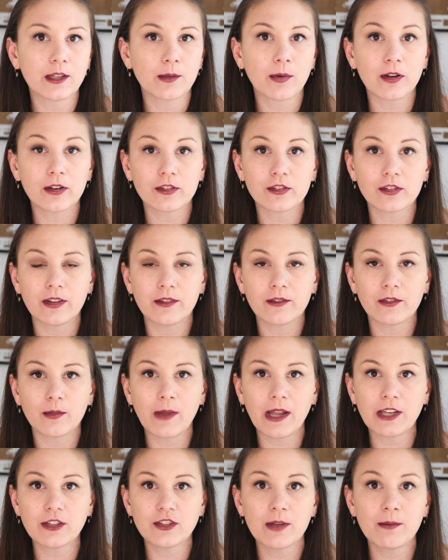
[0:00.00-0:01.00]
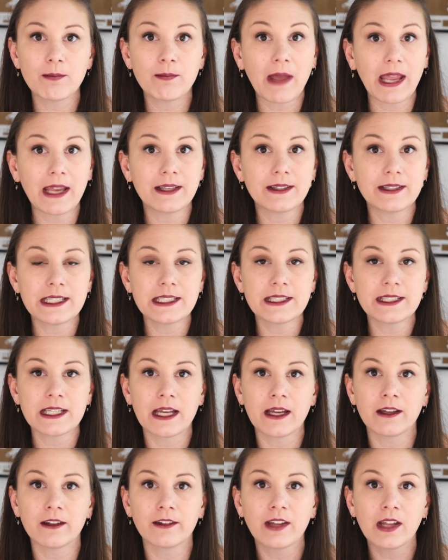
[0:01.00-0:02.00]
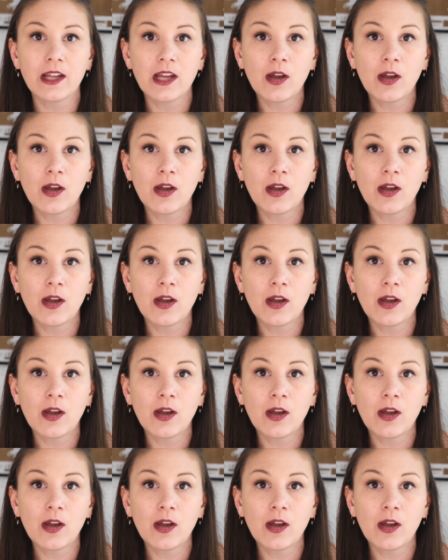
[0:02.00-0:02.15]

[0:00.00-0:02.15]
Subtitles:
personal information, bank details,